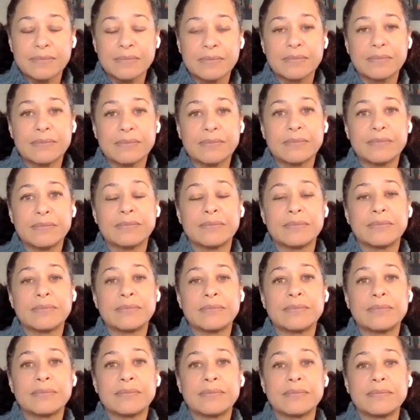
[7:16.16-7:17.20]

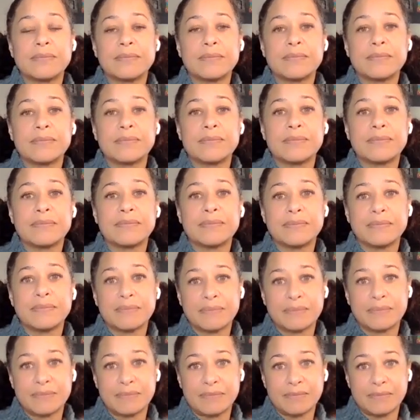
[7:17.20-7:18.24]

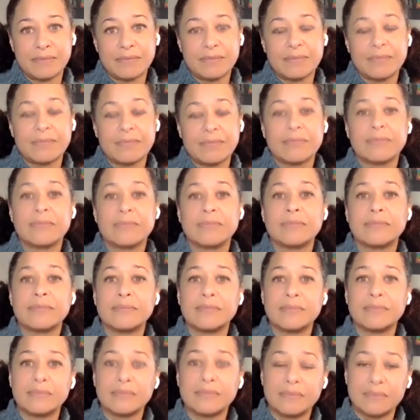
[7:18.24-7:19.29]

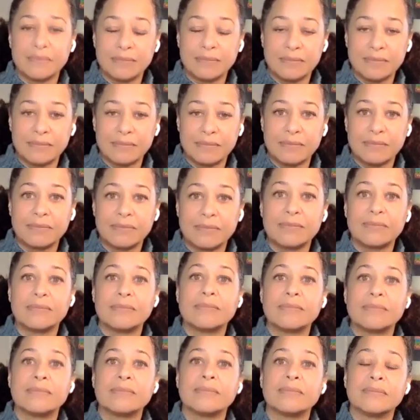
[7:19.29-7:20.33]

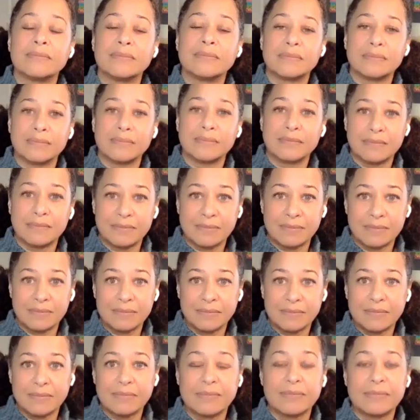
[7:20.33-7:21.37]

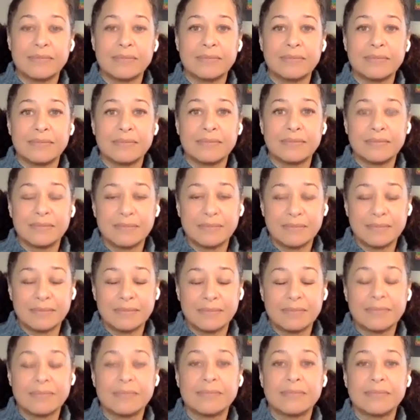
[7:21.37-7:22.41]

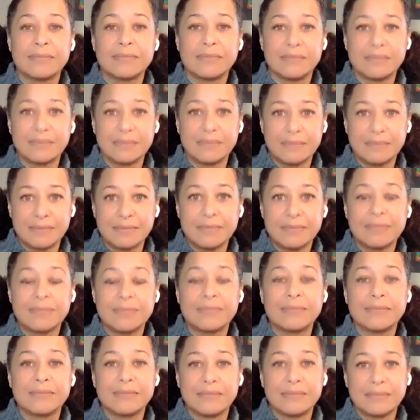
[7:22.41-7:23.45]

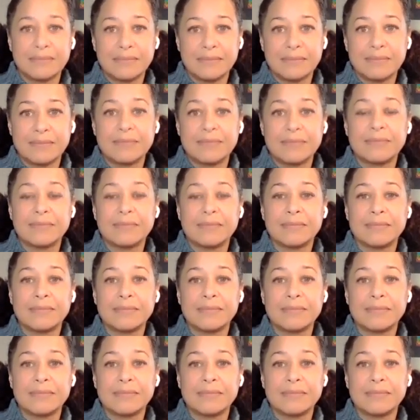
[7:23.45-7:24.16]
This person isn't speaking.